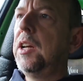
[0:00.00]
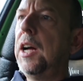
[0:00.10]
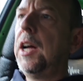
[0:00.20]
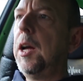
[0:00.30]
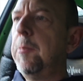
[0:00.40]

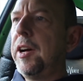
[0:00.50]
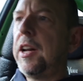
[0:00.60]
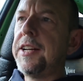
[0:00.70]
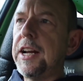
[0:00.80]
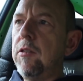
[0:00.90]

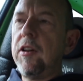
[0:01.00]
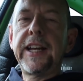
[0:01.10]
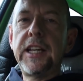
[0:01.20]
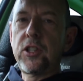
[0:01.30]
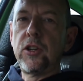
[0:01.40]
And I don't
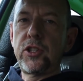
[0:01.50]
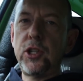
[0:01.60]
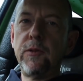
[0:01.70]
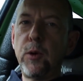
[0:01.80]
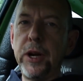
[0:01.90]
like it's got
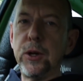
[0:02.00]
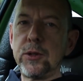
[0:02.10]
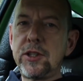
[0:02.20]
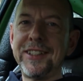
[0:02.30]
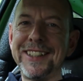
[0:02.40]
silver wheels.